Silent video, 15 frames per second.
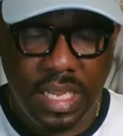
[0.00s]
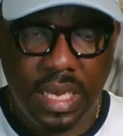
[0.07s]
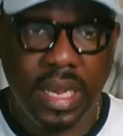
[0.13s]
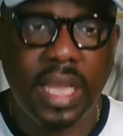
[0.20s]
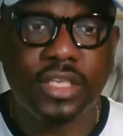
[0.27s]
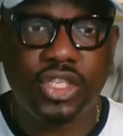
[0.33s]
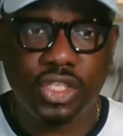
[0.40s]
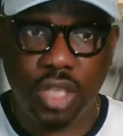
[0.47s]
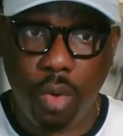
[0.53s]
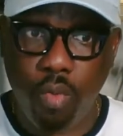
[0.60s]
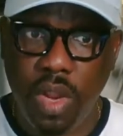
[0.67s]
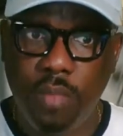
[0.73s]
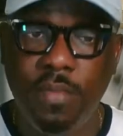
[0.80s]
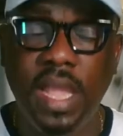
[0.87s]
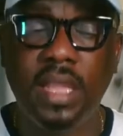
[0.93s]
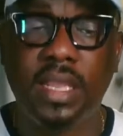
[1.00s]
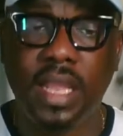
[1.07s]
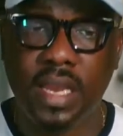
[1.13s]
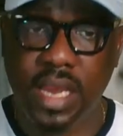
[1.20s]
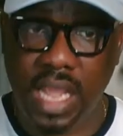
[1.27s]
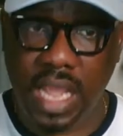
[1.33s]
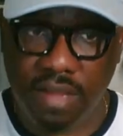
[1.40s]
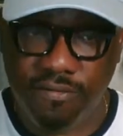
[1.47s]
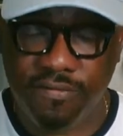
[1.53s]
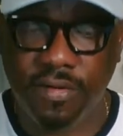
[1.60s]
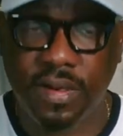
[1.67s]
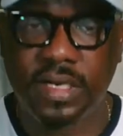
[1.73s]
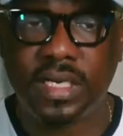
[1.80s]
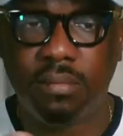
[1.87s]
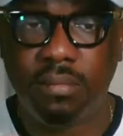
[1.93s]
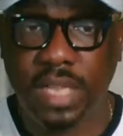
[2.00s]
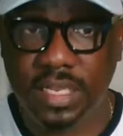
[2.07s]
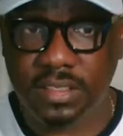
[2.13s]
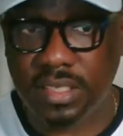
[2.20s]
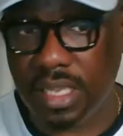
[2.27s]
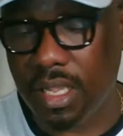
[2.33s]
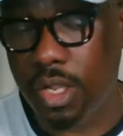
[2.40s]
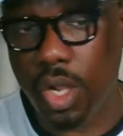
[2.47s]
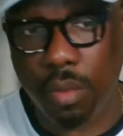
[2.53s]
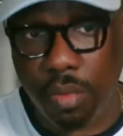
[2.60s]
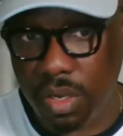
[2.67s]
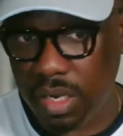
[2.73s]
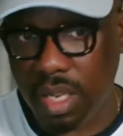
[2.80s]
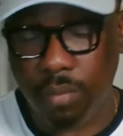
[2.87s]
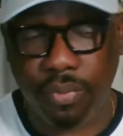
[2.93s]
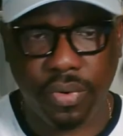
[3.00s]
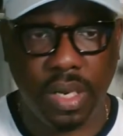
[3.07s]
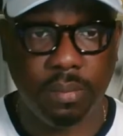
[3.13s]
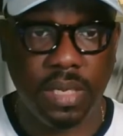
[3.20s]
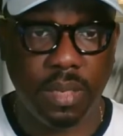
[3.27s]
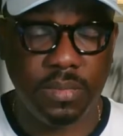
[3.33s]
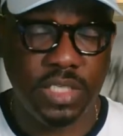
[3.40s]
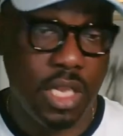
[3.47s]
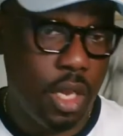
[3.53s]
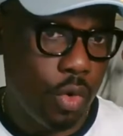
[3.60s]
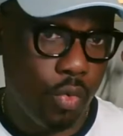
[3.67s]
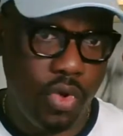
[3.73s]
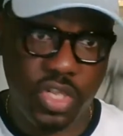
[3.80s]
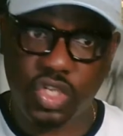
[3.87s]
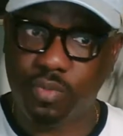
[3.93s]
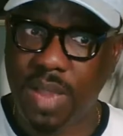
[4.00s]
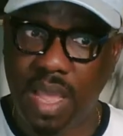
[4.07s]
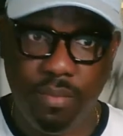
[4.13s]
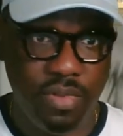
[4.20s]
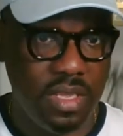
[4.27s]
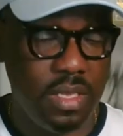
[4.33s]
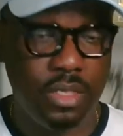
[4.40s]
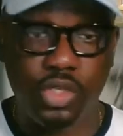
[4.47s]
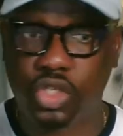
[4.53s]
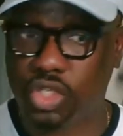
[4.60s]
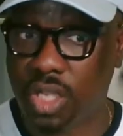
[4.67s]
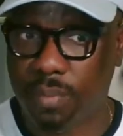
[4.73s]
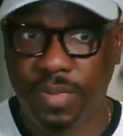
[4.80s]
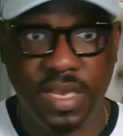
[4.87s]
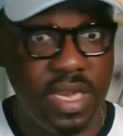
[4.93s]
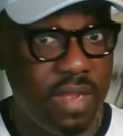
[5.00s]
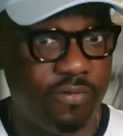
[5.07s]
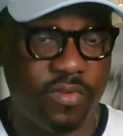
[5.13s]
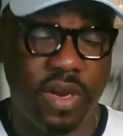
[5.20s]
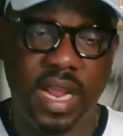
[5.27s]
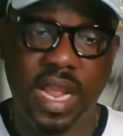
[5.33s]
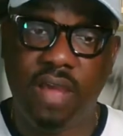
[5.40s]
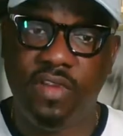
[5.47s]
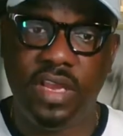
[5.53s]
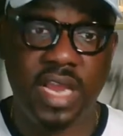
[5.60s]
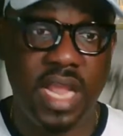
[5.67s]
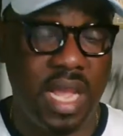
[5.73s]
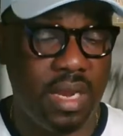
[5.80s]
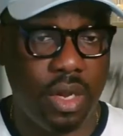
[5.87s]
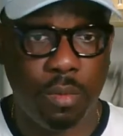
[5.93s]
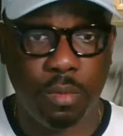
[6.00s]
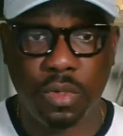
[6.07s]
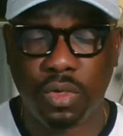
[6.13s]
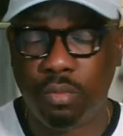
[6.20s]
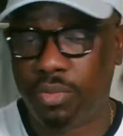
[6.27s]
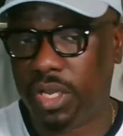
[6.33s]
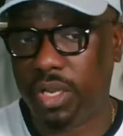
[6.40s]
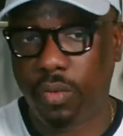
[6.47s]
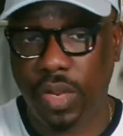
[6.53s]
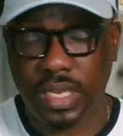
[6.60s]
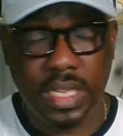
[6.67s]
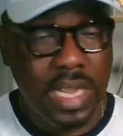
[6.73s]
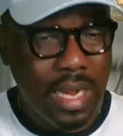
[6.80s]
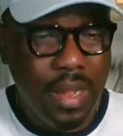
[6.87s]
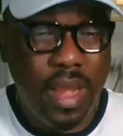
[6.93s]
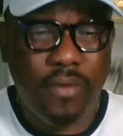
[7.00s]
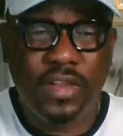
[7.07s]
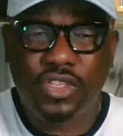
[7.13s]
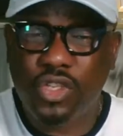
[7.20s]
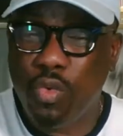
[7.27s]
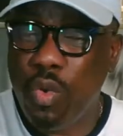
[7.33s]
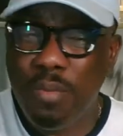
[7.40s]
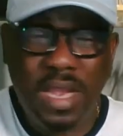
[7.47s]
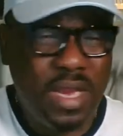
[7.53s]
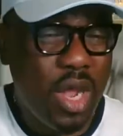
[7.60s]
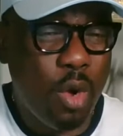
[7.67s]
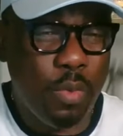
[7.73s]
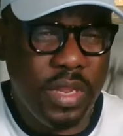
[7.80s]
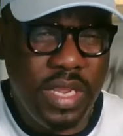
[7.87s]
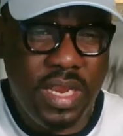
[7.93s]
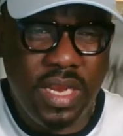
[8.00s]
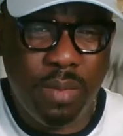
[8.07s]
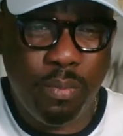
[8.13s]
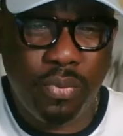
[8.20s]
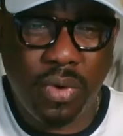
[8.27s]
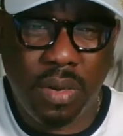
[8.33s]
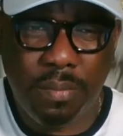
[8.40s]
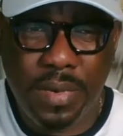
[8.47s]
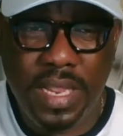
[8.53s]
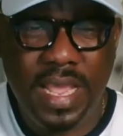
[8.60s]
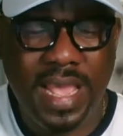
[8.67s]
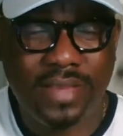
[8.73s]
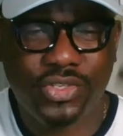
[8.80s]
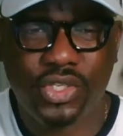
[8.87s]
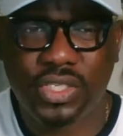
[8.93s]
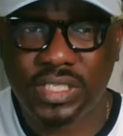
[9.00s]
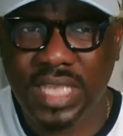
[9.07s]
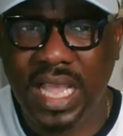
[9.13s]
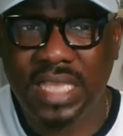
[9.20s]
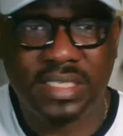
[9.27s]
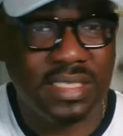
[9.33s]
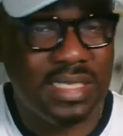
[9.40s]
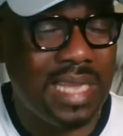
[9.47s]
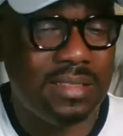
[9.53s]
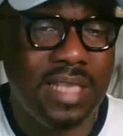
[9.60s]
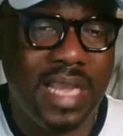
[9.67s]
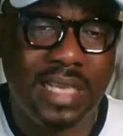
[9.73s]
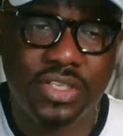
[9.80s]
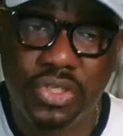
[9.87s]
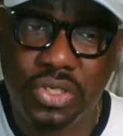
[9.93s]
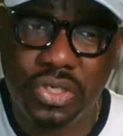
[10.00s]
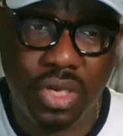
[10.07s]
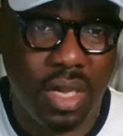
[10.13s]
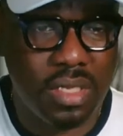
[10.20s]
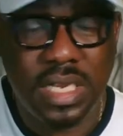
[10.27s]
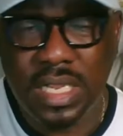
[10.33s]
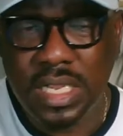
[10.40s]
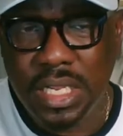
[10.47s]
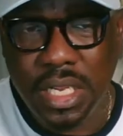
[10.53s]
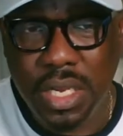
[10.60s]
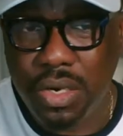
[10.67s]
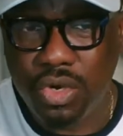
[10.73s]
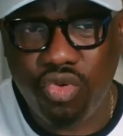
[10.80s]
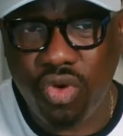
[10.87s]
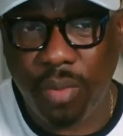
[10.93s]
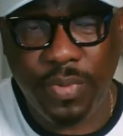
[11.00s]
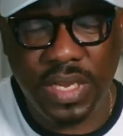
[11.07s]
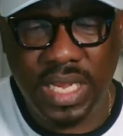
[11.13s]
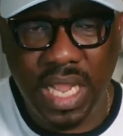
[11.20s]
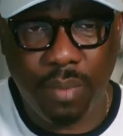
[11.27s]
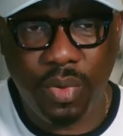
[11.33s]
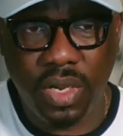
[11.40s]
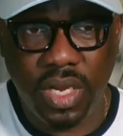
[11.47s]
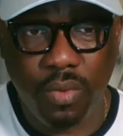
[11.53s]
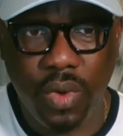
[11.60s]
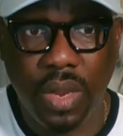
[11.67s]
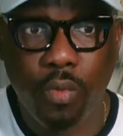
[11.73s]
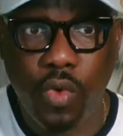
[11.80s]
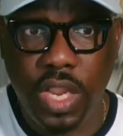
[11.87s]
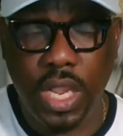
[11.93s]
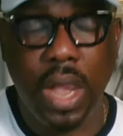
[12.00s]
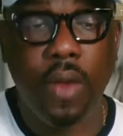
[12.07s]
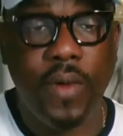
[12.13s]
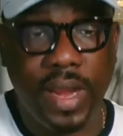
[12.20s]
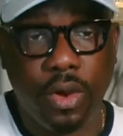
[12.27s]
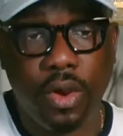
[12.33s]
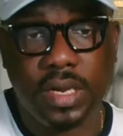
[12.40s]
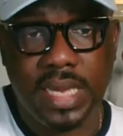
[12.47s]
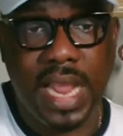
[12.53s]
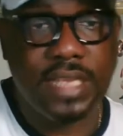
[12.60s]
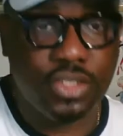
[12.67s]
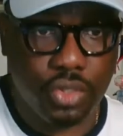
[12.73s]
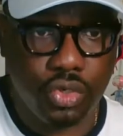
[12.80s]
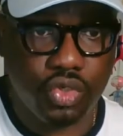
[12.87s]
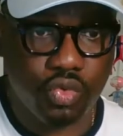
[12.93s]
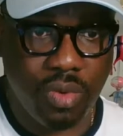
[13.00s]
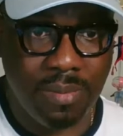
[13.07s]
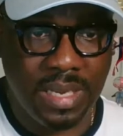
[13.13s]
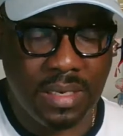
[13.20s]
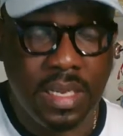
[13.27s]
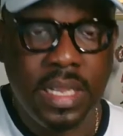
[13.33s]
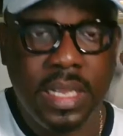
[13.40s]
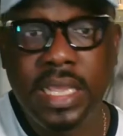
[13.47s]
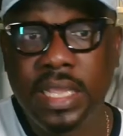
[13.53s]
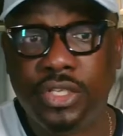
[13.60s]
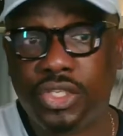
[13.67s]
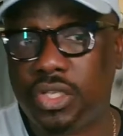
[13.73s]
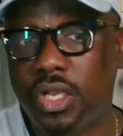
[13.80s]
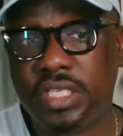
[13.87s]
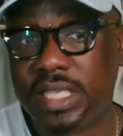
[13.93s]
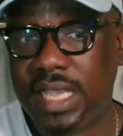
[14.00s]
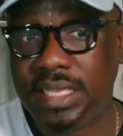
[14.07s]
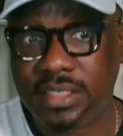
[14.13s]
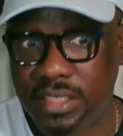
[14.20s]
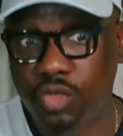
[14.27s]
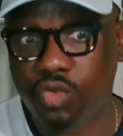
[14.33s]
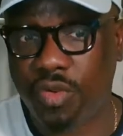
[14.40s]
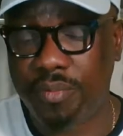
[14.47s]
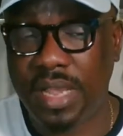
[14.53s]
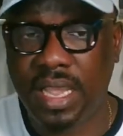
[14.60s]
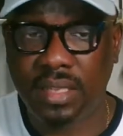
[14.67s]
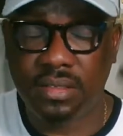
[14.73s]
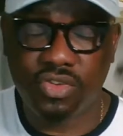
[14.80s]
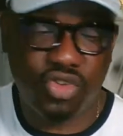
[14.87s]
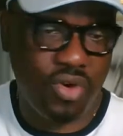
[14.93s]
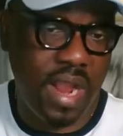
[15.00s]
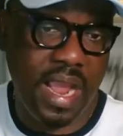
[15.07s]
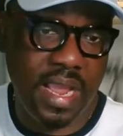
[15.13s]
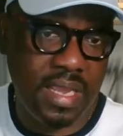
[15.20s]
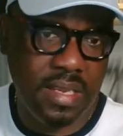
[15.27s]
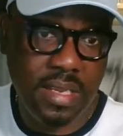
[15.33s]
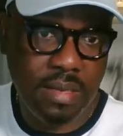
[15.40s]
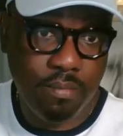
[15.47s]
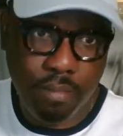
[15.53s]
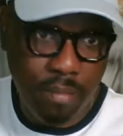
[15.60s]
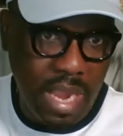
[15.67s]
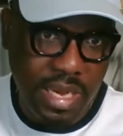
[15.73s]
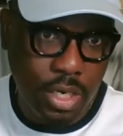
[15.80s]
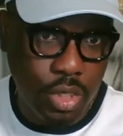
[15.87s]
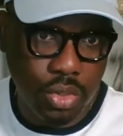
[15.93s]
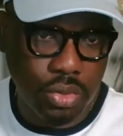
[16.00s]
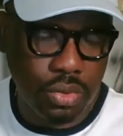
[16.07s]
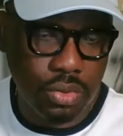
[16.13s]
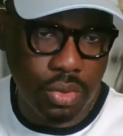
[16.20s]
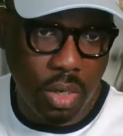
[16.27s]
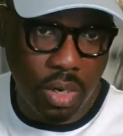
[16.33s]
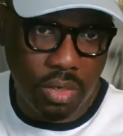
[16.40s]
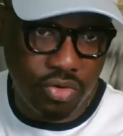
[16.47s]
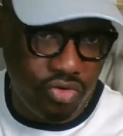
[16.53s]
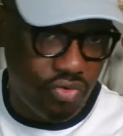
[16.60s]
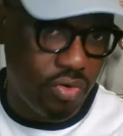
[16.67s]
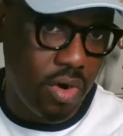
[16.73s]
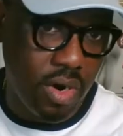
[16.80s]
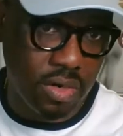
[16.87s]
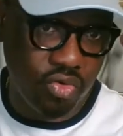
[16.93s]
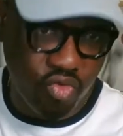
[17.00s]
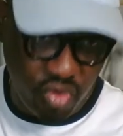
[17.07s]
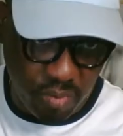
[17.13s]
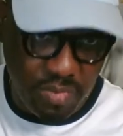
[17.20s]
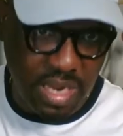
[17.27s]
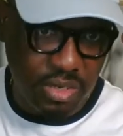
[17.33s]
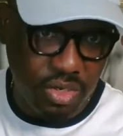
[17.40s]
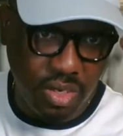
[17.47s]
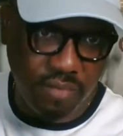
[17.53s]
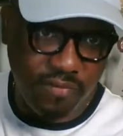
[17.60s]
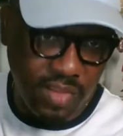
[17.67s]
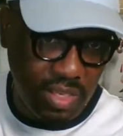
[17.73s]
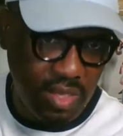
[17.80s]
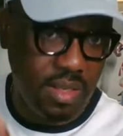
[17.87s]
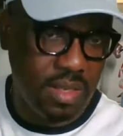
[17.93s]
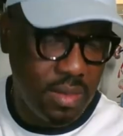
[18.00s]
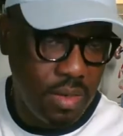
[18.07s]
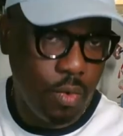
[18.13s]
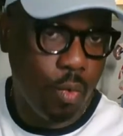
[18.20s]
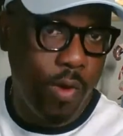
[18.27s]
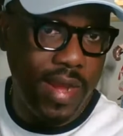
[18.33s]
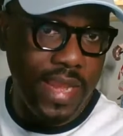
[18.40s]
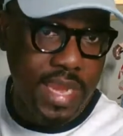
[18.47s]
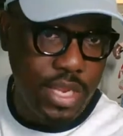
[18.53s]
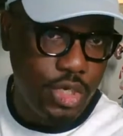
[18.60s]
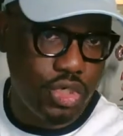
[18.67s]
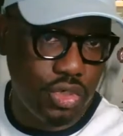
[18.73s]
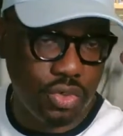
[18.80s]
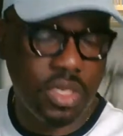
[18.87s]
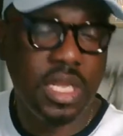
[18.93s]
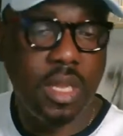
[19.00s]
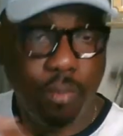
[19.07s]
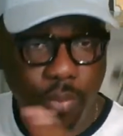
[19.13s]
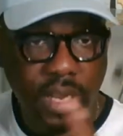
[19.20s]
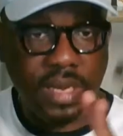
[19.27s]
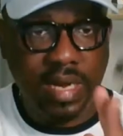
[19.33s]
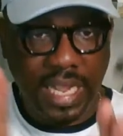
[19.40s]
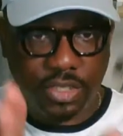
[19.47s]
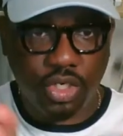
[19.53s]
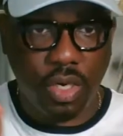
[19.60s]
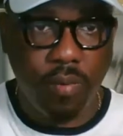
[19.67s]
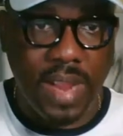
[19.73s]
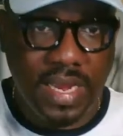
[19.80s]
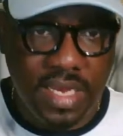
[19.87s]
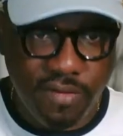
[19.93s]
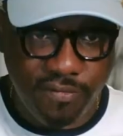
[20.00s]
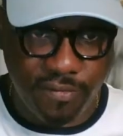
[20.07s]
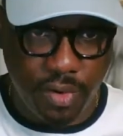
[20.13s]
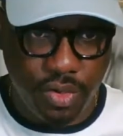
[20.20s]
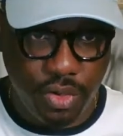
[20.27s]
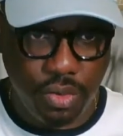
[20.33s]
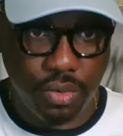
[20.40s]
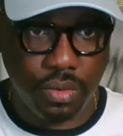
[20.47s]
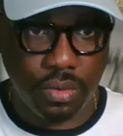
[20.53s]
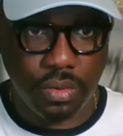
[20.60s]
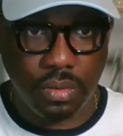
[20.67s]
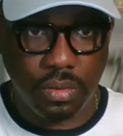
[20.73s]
Now, some women can have fundamental hormonal problems, which might be stopping them from having their normal body weight. There are some women that will be eating properly, exercising, and they're still not, you know, dropping their body weight. We recognize those women. In such cases, we might try medical or drug treatment of the weight issue. But naturally for you,